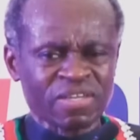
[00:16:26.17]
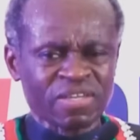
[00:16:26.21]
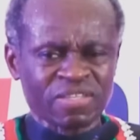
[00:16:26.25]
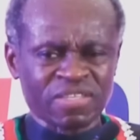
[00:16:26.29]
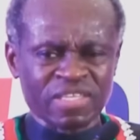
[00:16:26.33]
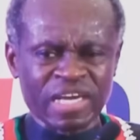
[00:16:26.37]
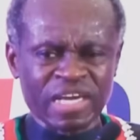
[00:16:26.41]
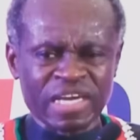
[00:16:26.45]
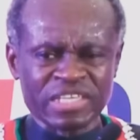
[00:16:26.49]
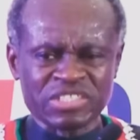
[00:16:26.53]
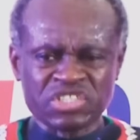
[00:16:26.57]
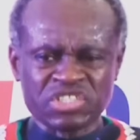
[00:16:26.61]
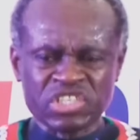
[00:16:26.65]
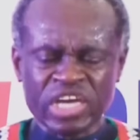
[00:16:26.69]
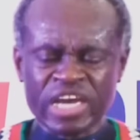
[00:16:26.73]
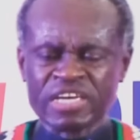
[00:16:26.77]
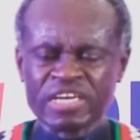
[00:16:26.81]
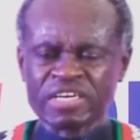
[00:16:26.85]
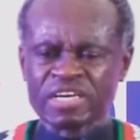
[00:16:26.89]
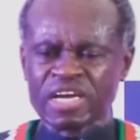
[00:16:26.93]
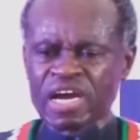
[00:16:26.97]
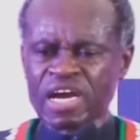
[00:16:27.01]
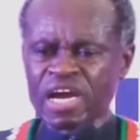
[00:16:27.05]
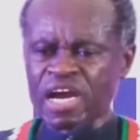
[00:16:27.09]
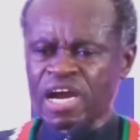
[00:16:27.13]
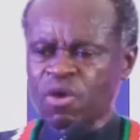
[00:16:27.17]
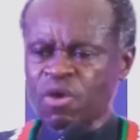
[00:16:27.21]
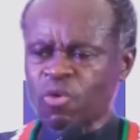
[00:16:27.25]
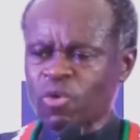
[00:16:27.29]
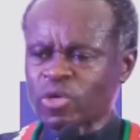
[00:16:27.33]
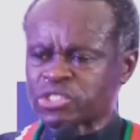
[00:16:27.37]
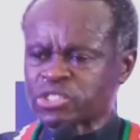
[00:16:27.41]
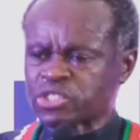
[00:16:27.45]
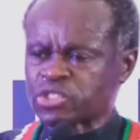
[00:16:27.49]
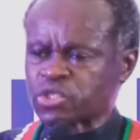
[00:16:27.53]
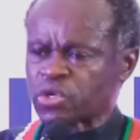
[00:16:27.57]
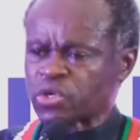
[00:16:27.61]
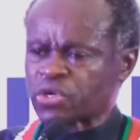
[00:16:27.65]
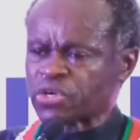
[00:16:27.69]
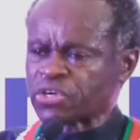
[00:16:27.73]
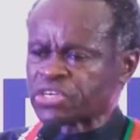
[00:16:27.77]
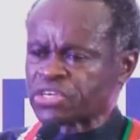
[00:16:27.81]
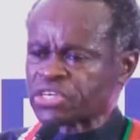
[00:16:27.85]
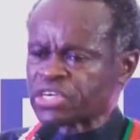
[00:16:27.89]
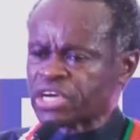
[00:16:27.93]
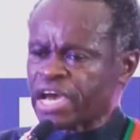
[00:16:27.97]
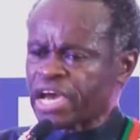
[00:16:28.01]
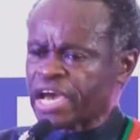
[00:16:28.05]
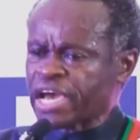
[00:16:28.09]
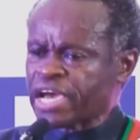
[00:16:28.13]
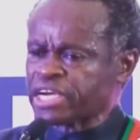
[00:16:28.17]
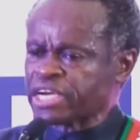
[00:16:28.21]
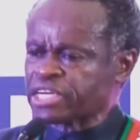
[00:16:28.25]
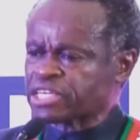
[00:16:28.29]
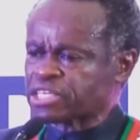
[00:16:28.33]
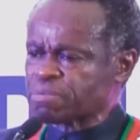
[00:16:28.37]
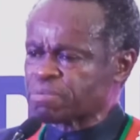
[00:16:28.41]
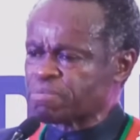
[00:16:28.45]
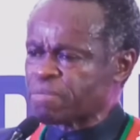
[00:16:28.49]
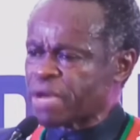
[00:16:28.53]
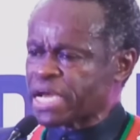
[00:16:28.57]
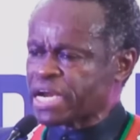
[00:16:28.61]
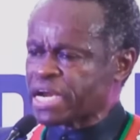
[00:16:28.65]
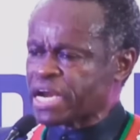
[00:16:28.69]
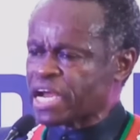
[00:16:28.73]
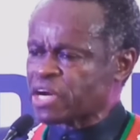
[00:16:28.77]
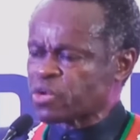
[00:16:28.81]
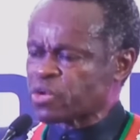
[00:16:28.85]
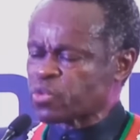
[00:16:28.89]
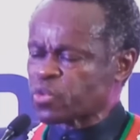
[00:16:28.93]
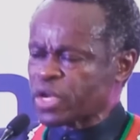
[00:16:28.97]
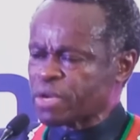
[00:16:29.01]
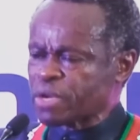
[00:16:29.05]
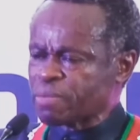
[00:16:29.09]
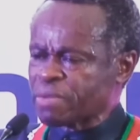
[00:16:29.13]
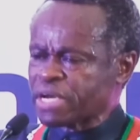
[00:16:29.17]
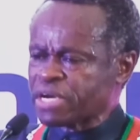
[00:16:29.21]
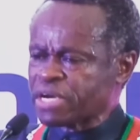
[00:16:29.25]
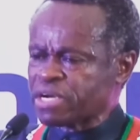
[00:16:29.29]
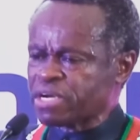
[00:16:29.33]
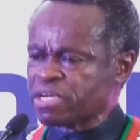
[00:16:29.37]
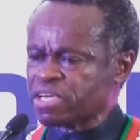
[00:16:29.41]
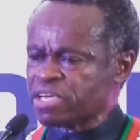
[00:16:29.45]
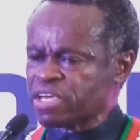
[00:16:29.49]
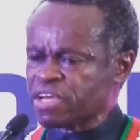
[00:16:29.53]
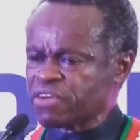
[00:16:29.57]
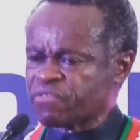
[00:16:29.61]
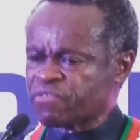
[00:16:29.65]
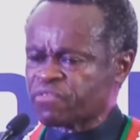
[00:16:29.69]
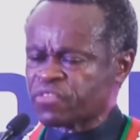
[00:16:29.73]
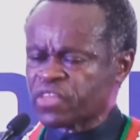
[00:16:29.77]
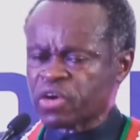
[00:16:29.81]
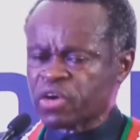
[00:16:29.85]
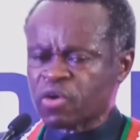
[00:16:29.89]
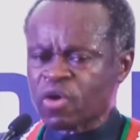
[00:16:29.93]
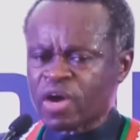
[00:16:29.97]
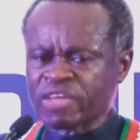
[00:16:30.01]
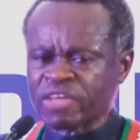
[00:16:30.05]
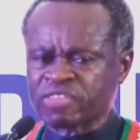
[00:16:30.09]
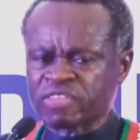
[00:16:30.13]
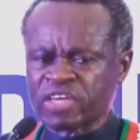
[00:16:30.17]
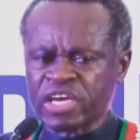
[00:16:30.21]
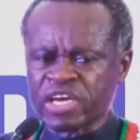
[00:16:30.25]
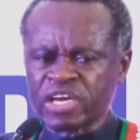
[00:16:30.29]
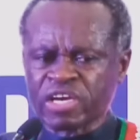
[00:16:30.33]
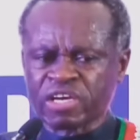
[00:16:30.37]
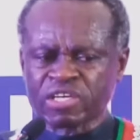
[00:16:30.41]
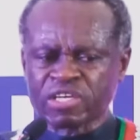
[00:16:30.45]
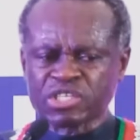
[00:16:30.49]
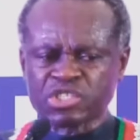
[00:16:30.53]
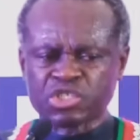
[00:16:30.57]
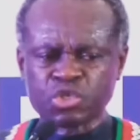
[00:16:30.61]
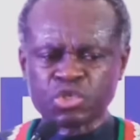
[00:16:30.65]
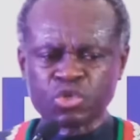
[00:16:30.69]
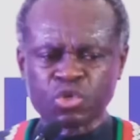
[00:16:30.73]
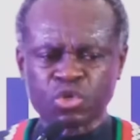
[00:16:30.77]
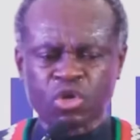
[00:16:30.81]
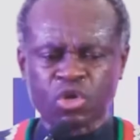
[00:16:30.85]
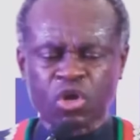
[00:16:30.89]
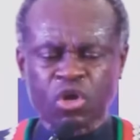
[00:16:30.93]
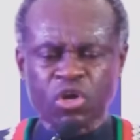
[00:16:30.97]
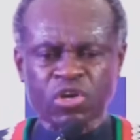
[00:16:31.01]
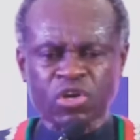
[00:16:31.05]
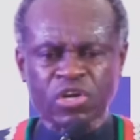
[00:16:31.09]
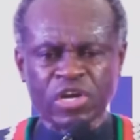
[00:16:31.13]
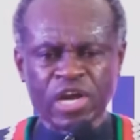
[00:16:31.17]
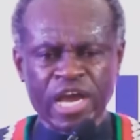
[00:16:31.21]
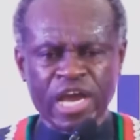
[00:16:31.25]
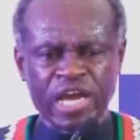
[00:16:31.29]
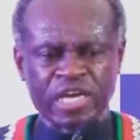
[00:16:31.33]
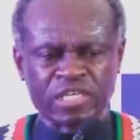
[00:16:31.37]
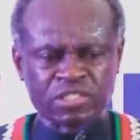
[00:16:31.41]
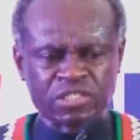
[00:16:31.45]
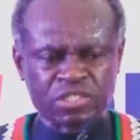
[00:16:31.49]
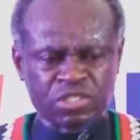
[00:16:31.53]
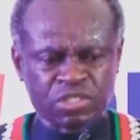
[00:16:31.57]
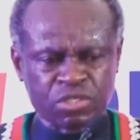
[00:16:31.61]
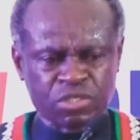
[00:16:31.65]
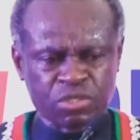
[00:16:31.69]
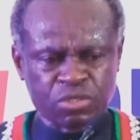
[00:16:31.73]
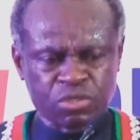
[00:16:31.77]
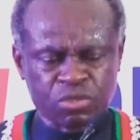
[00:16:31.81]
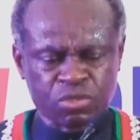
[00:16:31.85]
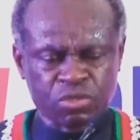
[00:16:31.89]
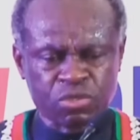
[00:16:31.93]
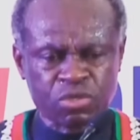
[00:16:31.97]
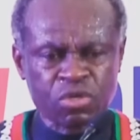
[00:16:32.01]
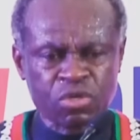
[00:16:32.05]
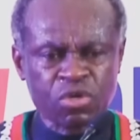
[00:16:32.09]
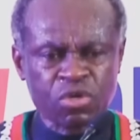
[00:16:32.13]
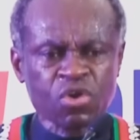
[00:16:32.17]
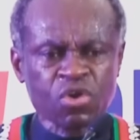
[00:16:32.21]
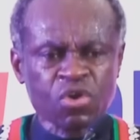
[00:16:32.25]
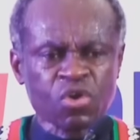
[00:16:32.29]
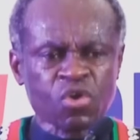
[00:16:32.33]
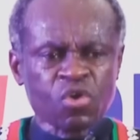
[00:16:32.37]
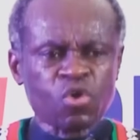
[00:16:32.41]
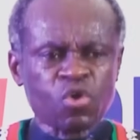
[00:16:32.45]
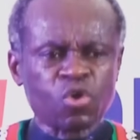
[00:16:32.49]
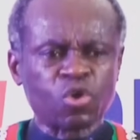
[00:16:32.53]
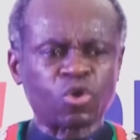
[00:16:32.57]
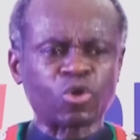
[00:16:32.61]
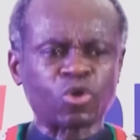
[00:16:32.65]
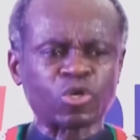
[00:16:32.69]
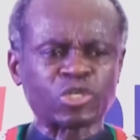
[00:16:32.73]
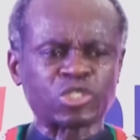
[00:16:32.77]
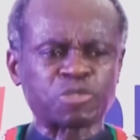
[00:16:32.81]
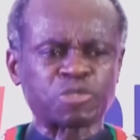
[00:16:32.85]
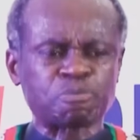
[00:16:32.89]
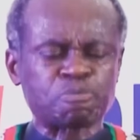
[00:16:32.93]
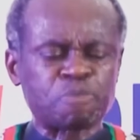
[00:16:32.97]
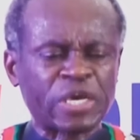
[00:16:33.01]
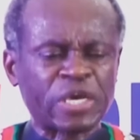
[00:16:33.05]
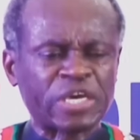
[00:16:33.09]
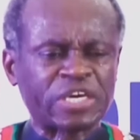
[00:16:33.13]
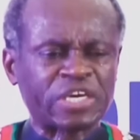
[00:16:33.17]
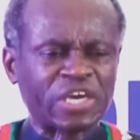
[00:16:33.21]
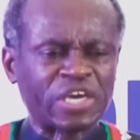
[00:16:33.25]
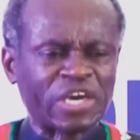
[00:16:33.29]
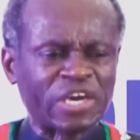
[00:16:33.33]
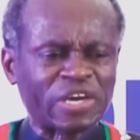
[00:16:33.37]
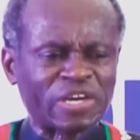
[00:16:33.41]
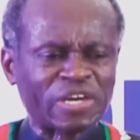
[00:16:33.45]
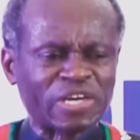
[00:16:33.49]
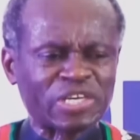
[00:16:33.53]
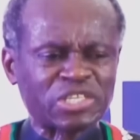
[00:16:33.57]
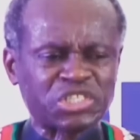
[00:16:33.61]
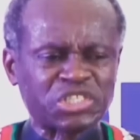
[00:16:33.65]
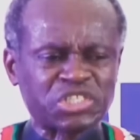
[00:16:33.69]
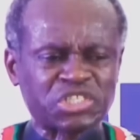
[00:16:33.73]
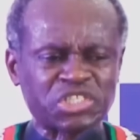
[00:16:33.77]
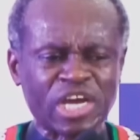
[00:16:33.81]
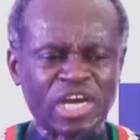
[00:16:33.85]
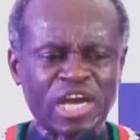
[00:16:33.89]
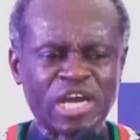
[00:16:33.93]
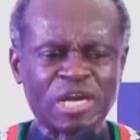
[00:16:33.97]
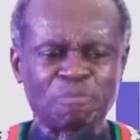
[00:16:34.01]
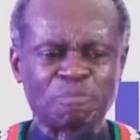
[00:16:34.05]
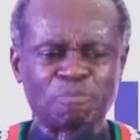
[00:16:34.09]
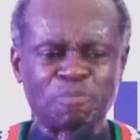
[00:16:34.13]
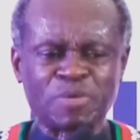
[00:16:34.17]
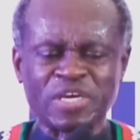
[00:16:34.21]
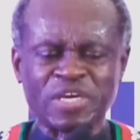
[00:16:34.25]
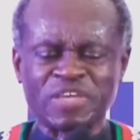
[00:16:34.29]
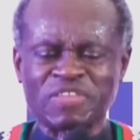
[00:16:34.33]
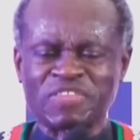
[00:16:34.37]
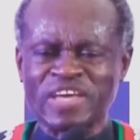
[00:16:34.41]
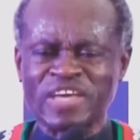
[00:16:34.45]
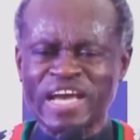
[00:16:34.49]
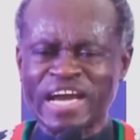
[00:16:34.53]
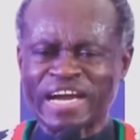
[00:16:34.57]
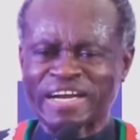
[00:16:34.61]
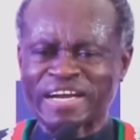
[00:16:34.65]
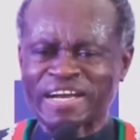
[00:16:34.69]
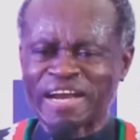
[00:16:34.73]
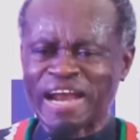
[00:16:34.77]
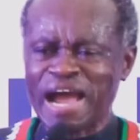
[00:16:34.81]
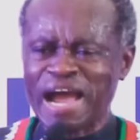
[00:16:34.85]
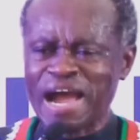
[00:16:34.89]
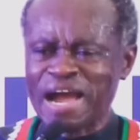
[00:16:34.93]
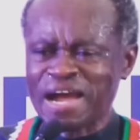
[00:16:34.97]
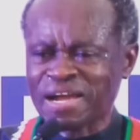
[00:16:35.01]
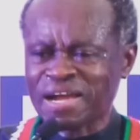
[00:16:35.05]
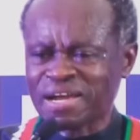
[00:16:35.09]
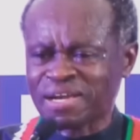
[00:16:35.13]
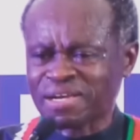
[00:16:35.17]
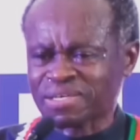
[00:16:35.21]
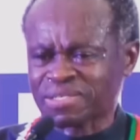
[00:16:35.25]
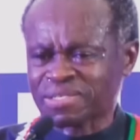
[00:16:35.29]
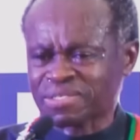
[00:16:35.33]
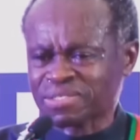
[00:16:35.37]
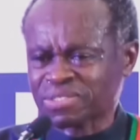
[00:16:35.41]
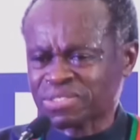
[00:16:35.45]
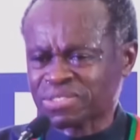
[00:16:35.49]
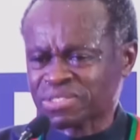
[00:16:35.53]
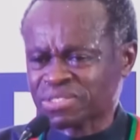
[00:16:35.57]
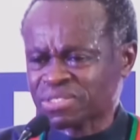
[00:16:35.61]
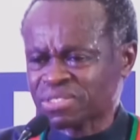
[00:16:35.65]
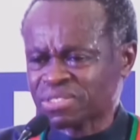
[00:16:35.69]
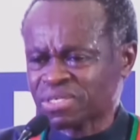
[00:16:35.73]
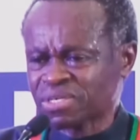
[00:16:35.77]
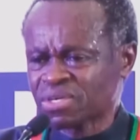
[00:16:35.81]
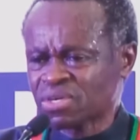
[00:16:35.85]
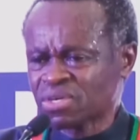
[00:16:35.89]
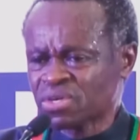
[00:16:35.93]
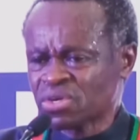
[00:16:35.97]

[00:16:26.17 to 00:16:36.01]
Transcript: The agenda was to create men and women, if they were the English who colonized you, who could speak English and be their clerks.